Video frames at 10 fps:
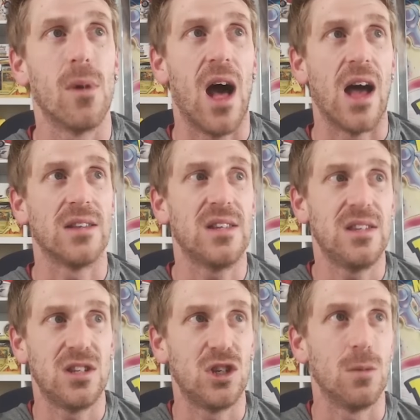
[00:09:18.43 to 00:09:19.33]
on
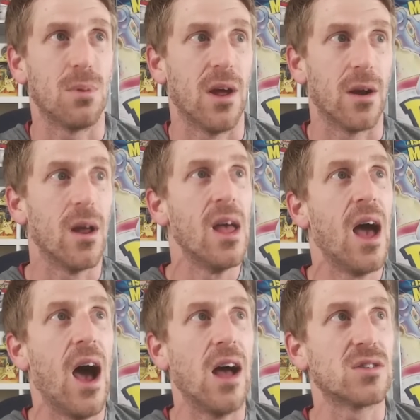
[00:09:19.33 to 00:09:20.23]
TCG Player.
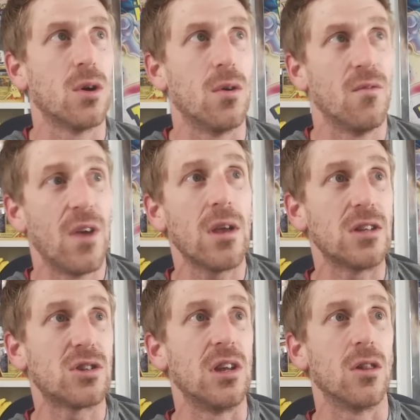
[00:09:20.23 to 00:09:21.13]
Uh, so, very
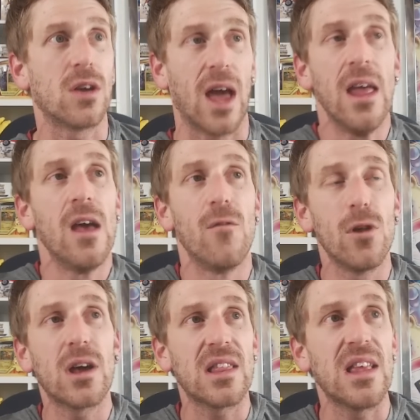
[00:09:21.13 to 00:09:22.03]
interesting to look at. If we
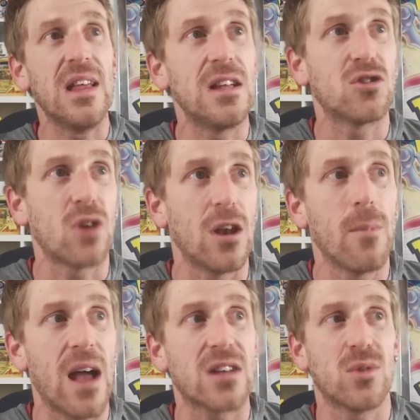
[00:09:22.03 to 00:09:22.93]
look at the the Elite Trainer
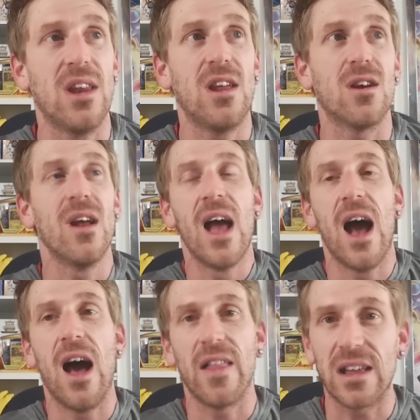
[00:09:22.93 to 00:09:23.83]
box right here.
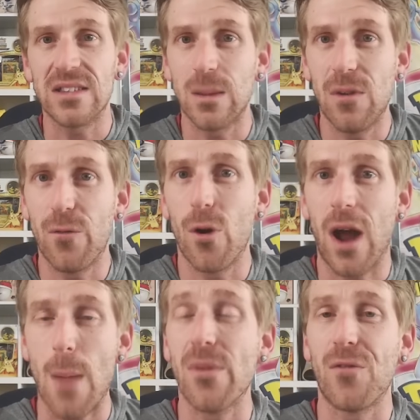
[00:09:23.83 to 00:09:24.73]
Uh, like I said before,
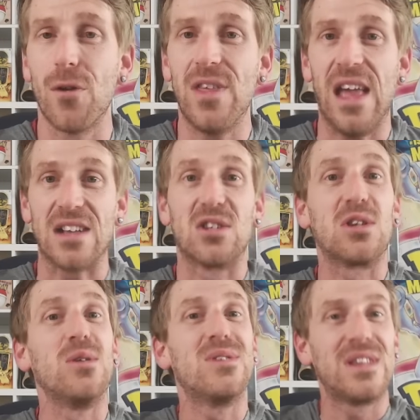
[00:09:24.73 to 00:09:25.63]
I prefer the
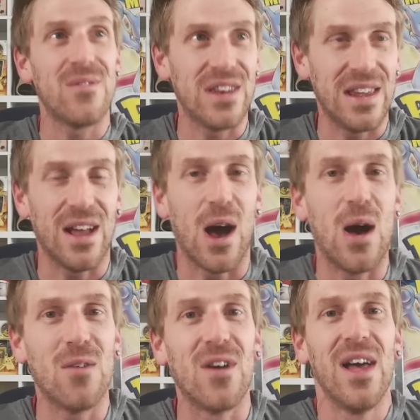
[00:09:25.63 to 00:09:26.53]
exclusivity
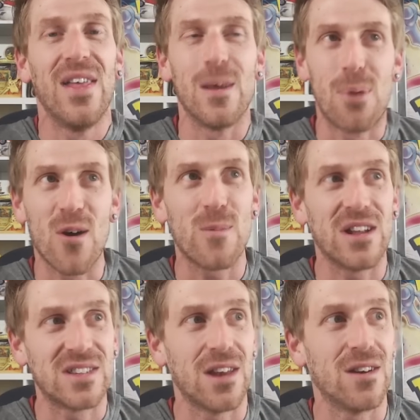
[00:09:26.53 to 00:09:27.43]
of the
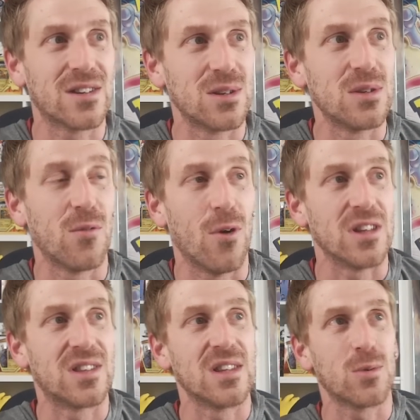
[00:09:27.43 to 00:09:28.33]
Pokemon Center exclusive
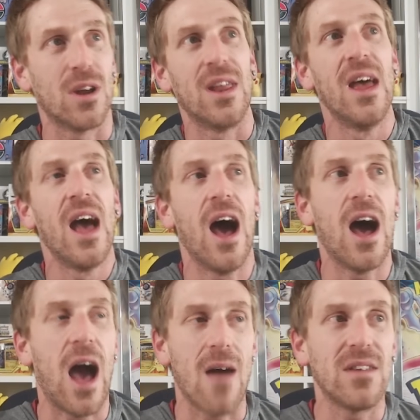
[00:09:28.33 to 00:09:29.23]
ones. This one,
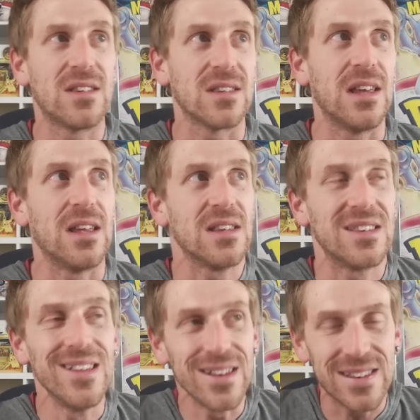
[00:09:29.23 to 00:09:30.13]
uh, obviously,
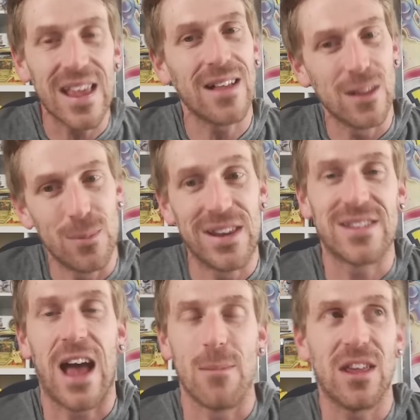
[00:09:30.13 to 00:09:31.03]
need to take a little bit of
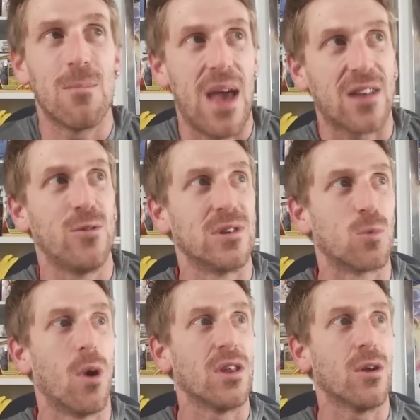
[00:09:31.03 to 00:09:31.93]
time to get back to its
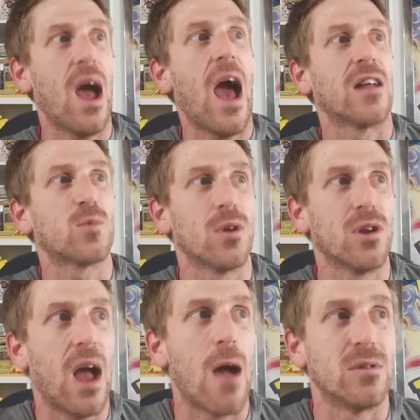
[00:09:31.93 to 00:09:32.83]
one-year high. Its
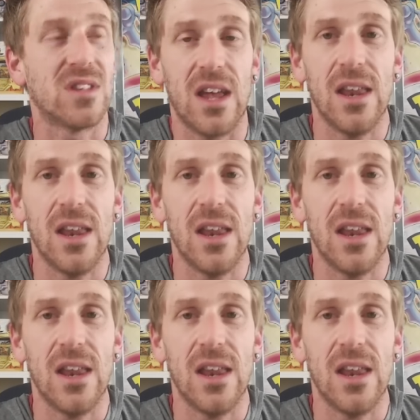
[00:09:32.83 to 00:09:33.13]
one-year high was hit